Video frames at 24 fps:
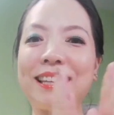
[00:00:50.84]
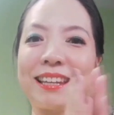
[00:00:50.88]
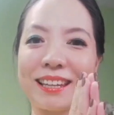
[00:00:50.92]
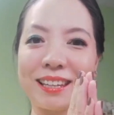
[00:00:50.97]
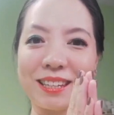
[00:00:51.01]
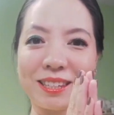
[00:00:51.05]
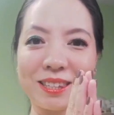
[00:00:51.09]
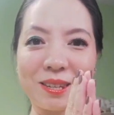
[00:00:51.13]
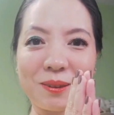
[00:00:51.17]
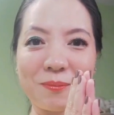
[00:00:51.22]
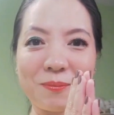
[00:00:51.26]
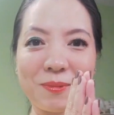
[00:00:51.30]

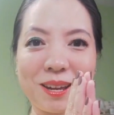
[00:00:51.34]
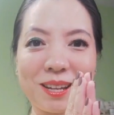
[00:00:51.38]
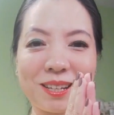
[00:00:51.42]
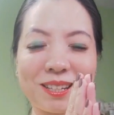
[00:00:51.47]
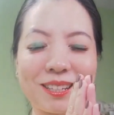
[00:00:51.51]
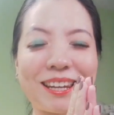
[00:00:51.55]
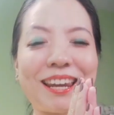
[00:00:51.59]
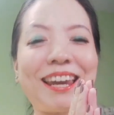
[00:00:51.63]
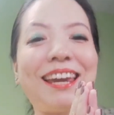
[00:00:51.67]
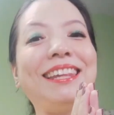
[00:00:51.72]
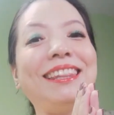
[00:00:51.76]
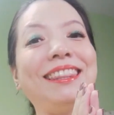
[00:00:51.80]
Thank you so
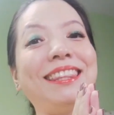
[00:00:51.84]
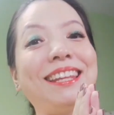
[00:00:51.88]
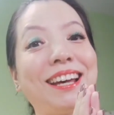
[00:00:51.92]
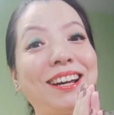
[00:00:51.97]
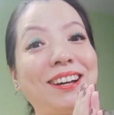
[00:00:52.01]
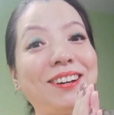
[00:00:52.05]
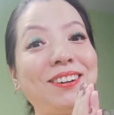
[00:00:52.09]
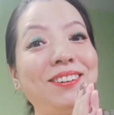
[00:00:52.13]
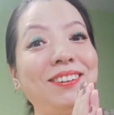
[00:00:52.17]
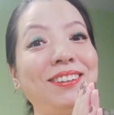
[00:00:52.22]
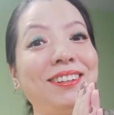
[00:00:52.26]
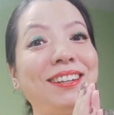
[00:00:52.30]
much, and
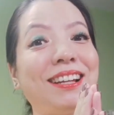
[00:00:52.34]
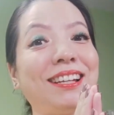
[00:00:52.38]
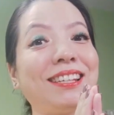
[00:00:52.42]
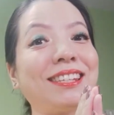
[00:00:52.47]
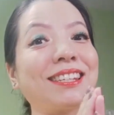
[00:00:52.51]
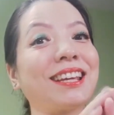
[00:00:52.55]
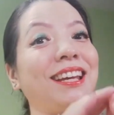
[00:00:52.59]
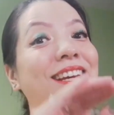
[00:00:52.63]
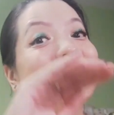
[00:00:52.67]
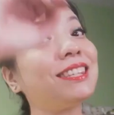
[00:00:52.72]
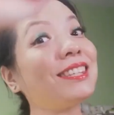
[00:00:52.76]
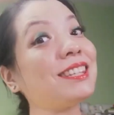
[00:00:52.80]
now
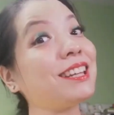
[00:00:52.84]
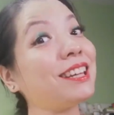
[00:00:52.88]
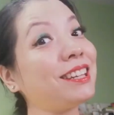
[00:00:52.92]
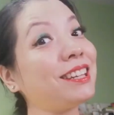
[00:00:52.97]
let's get